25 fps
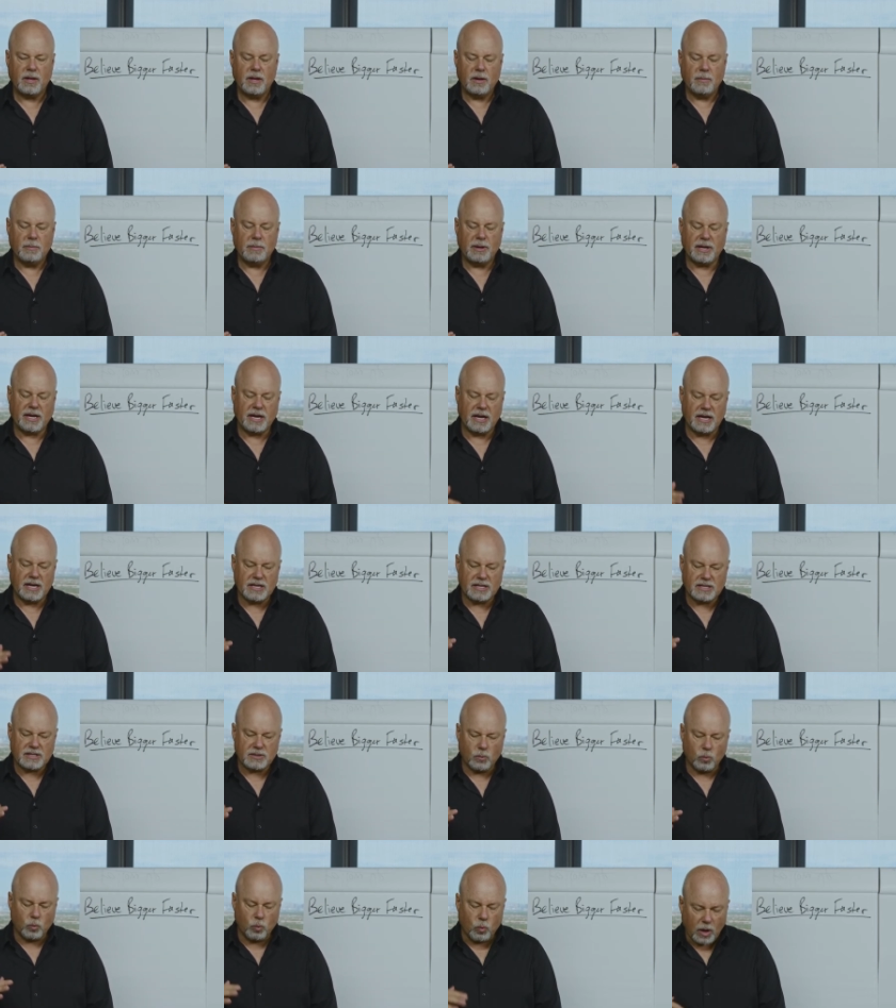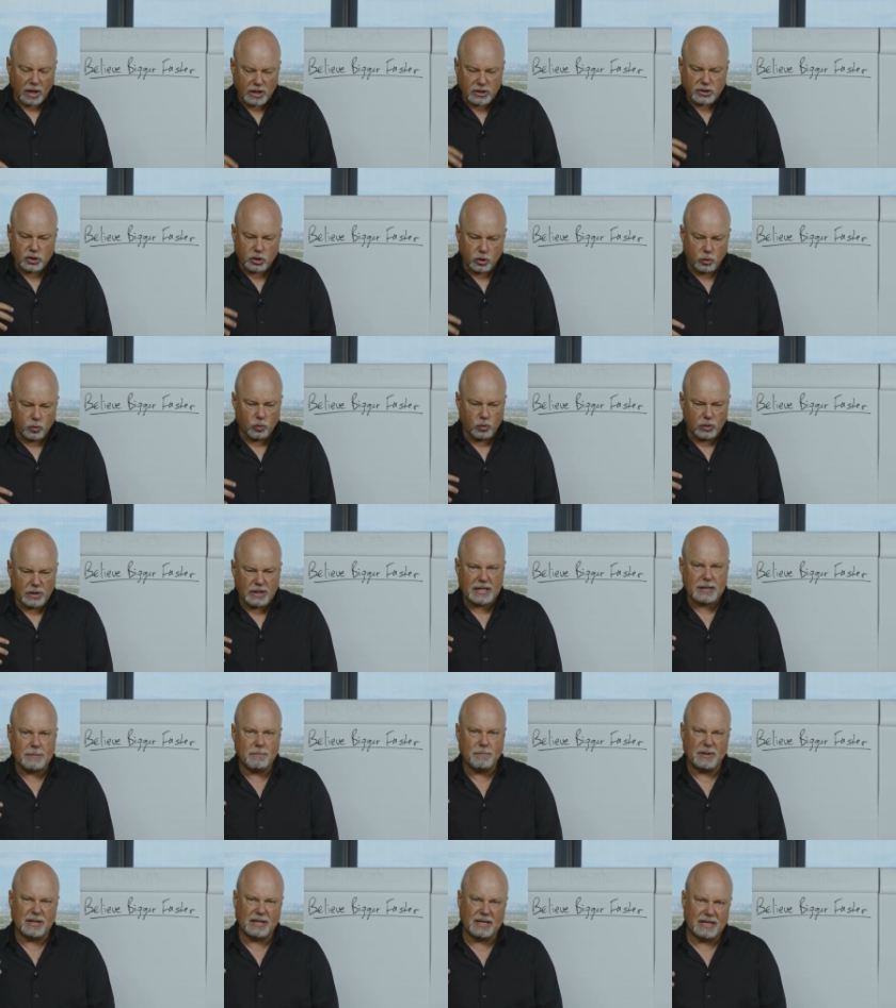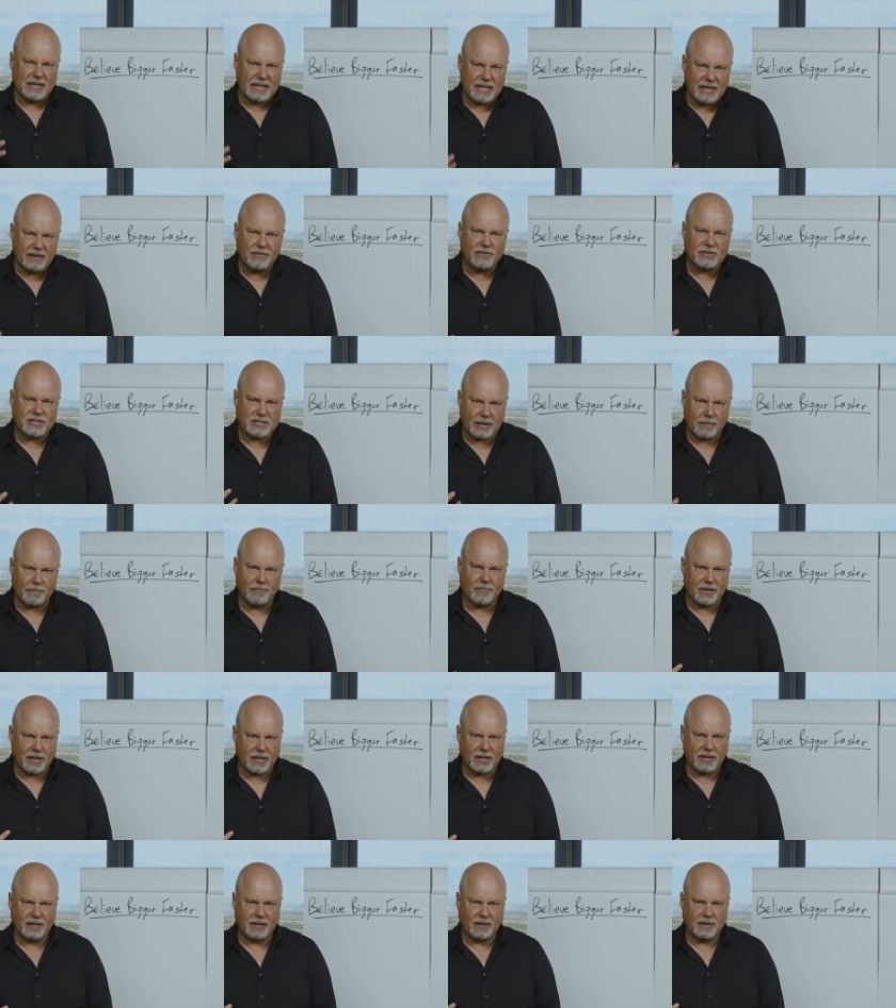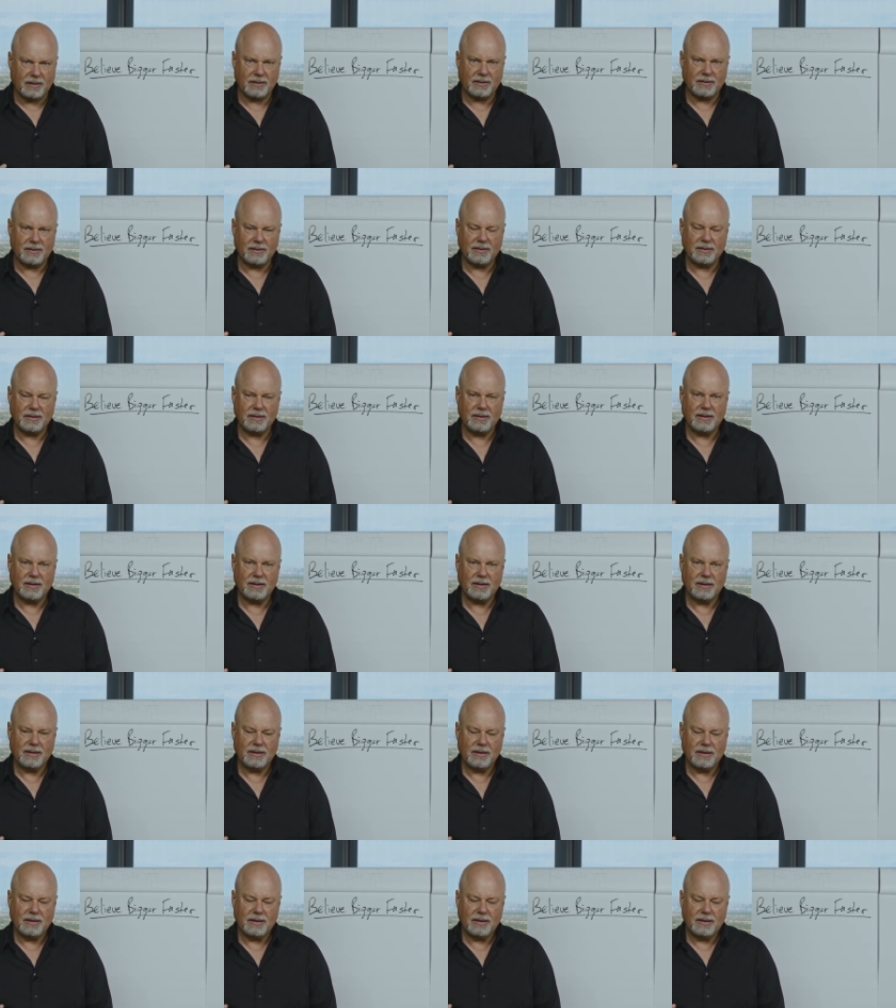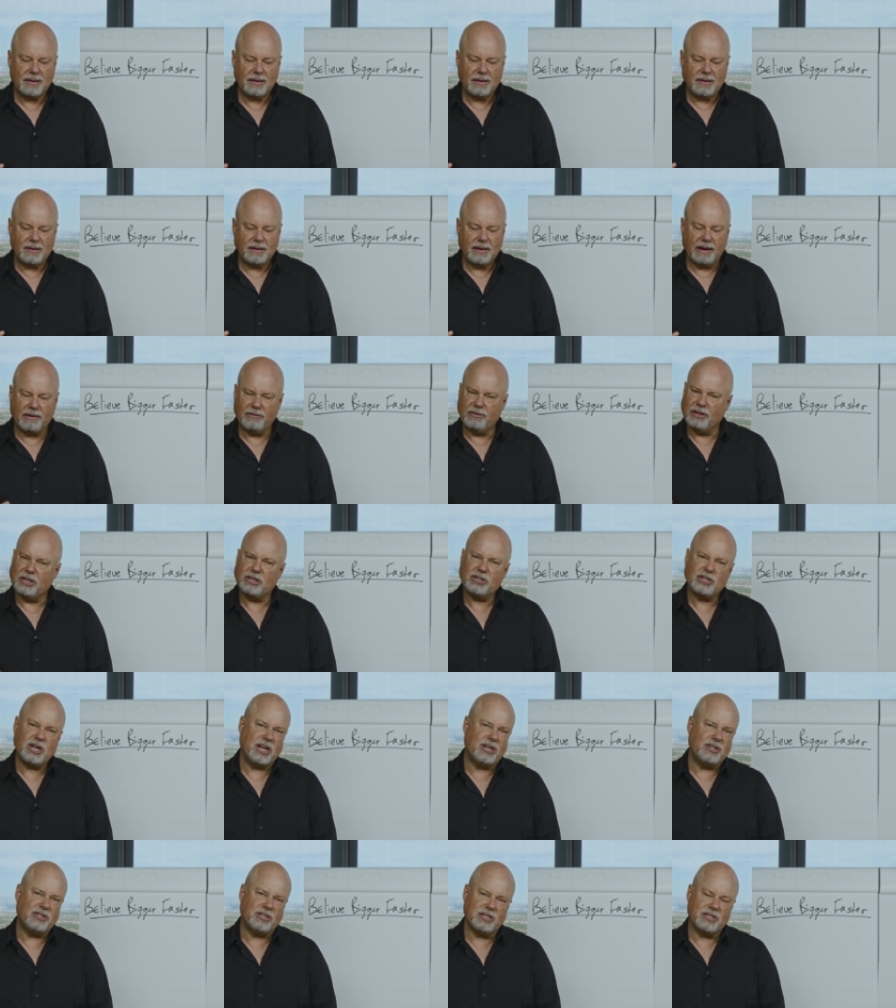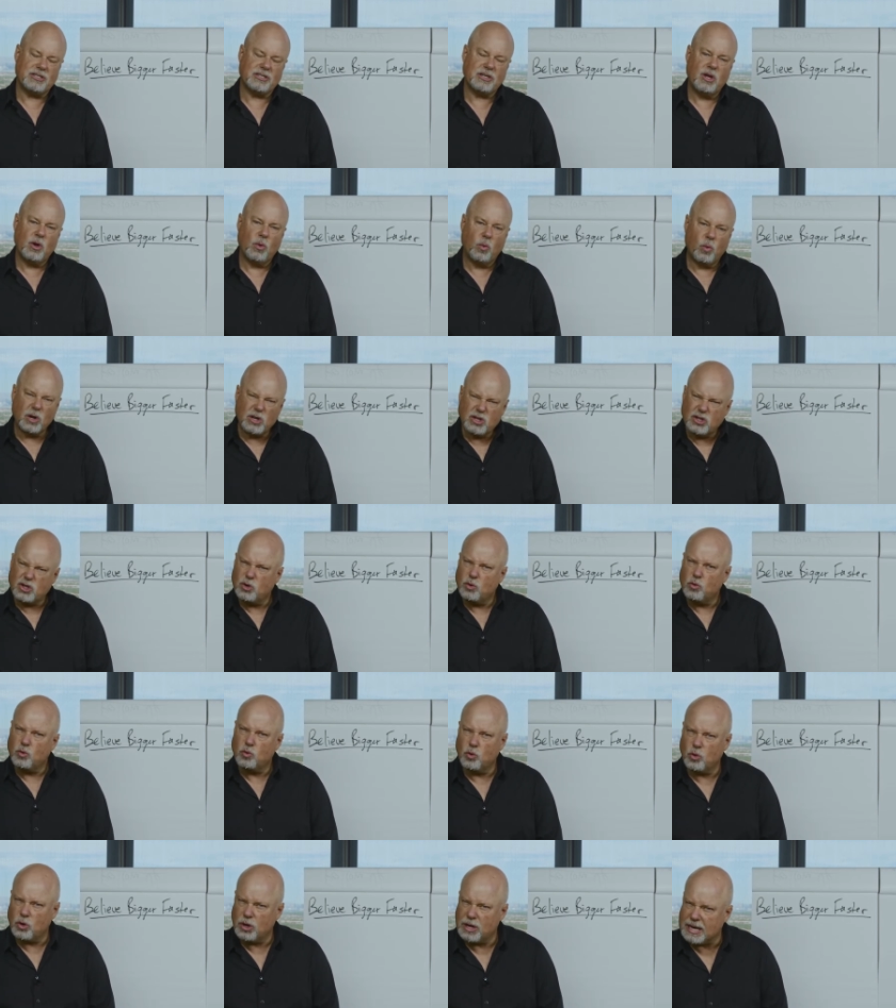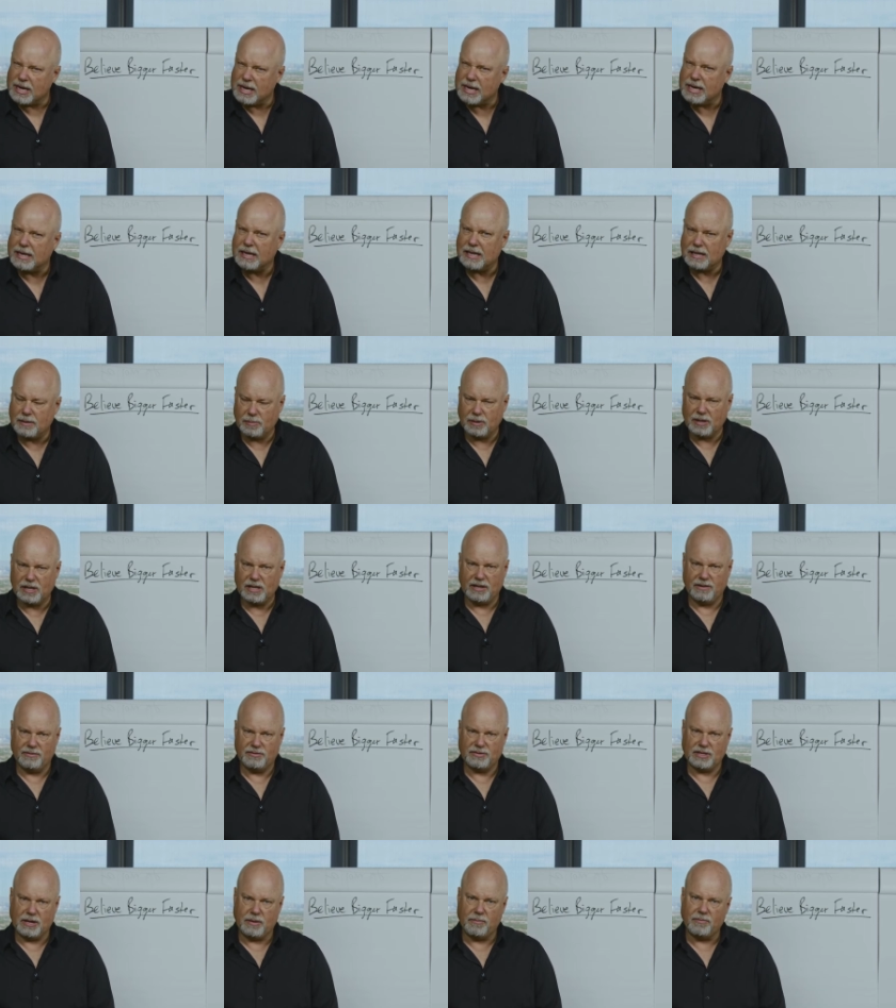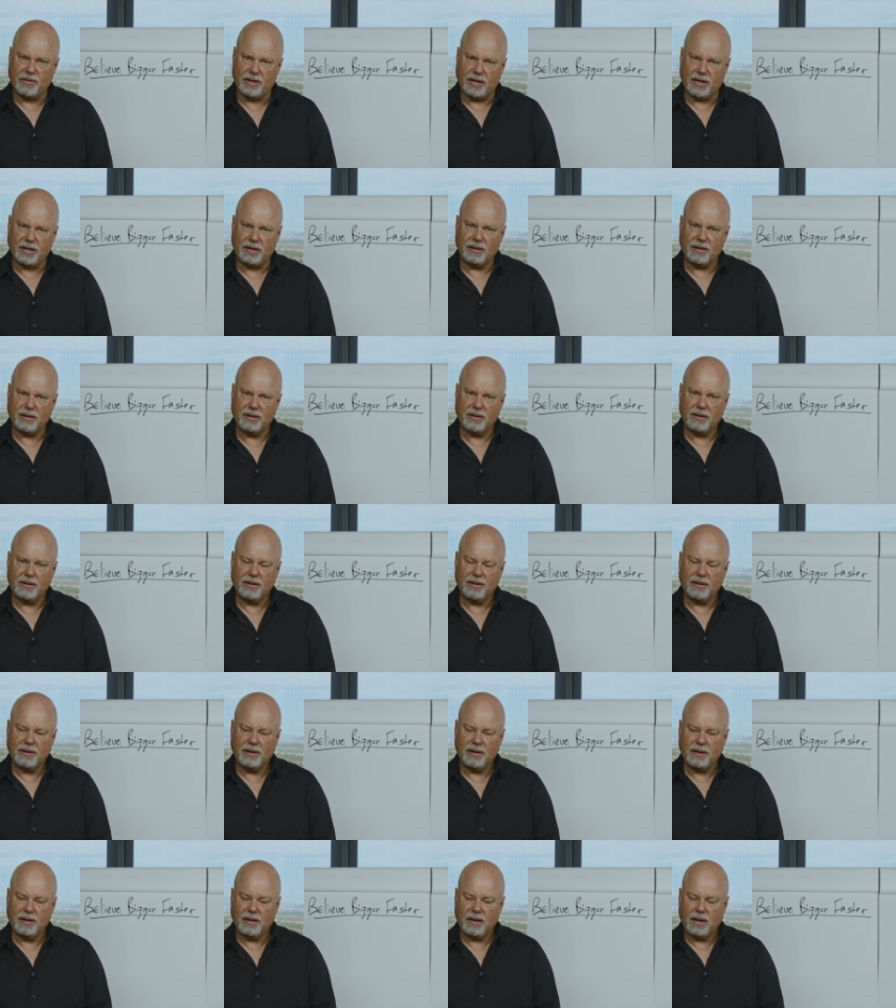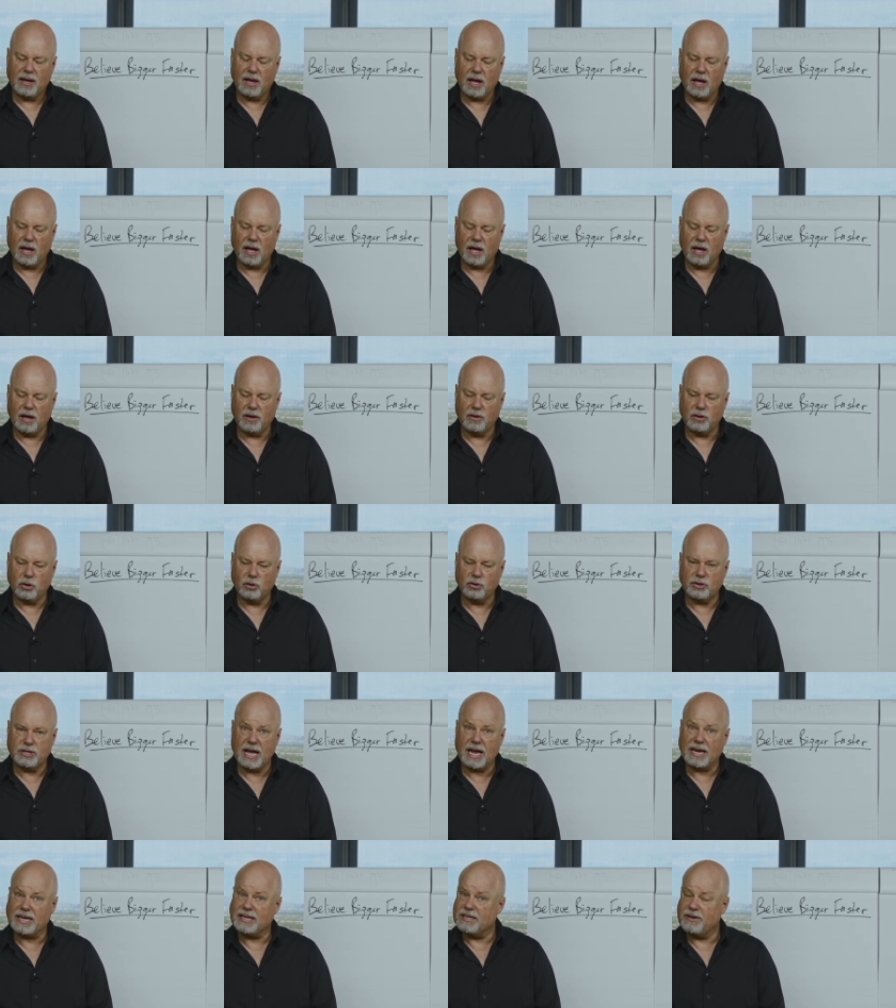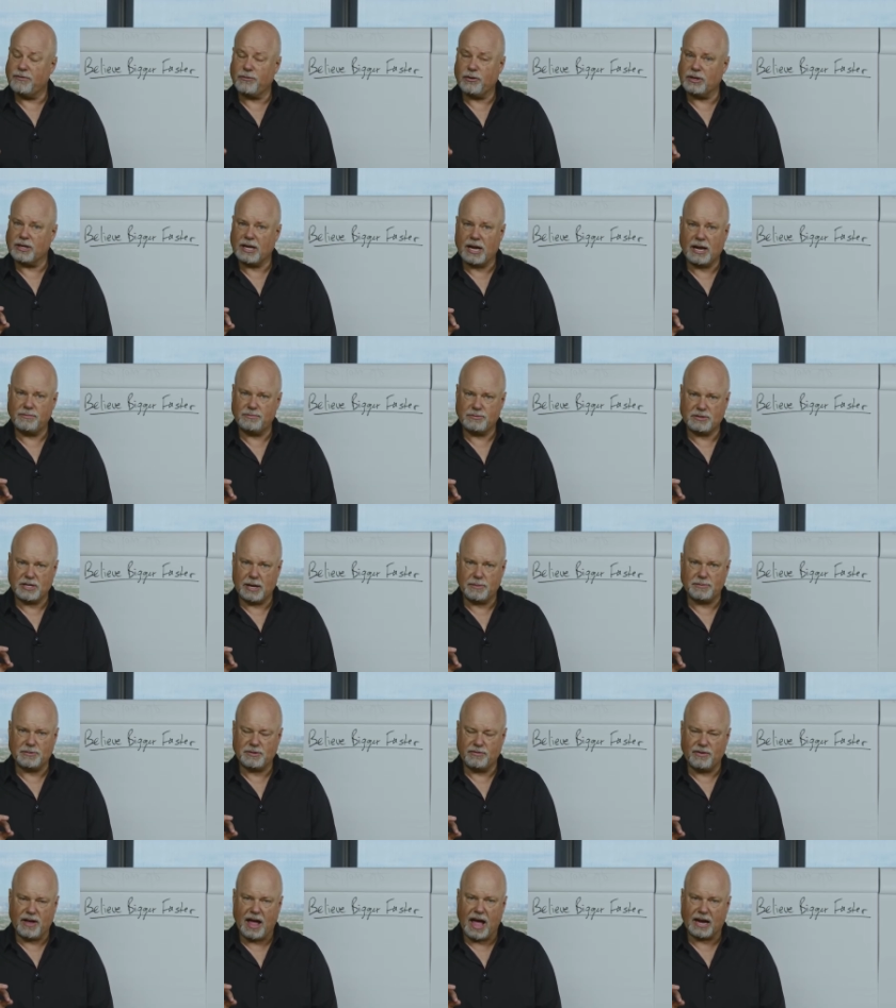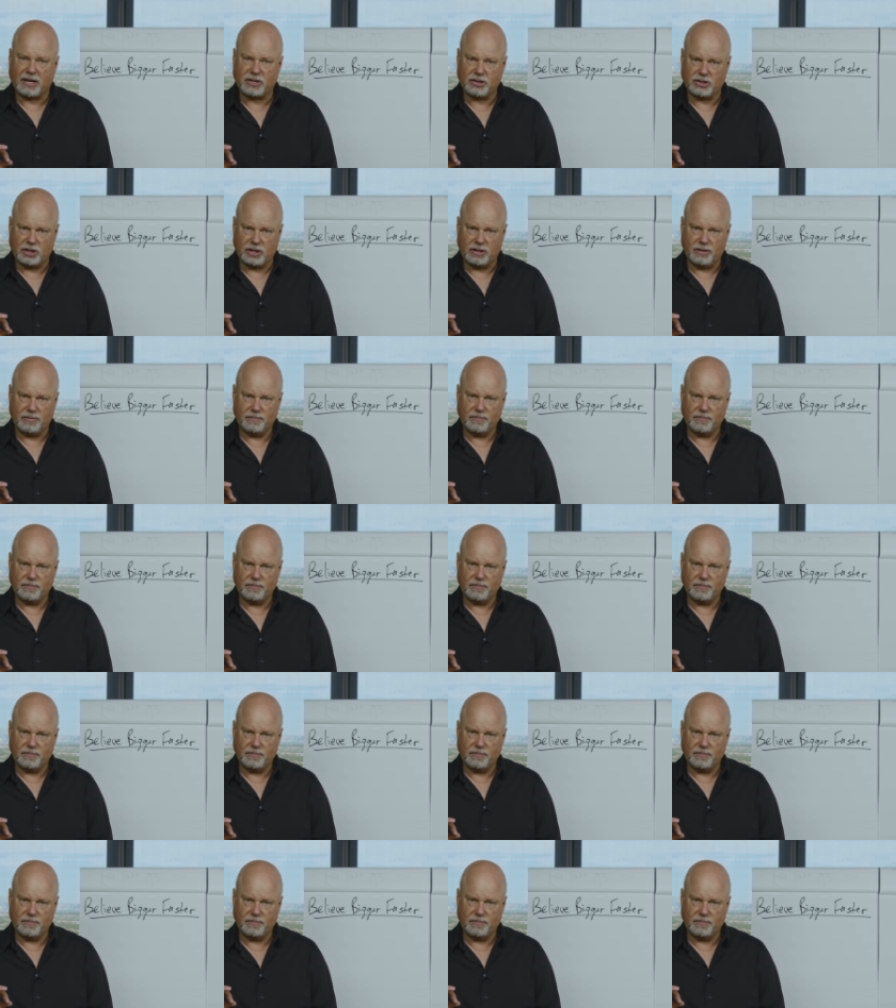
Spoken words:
Because once you really believe something, everything changes. Once you really believe something, you take different types of action.